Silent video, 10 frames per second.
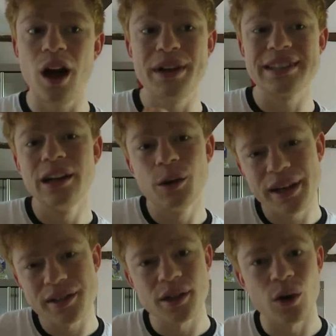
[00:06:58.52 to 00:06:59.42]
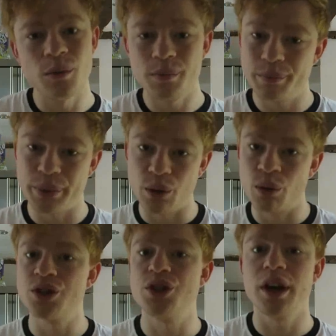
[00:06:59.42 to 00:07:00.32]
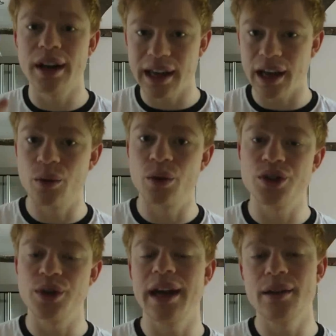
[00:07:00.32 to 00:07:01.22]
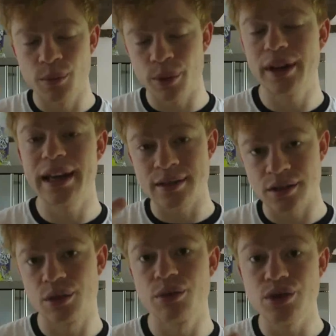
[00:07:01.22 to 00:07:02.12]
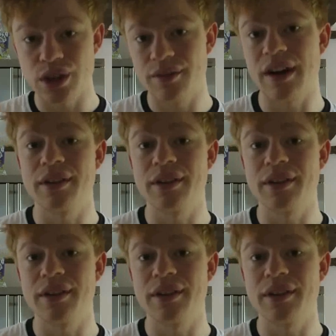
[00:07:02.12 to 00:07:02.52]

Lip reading: There's a little bit of salt, but once you get your body gets into the routine of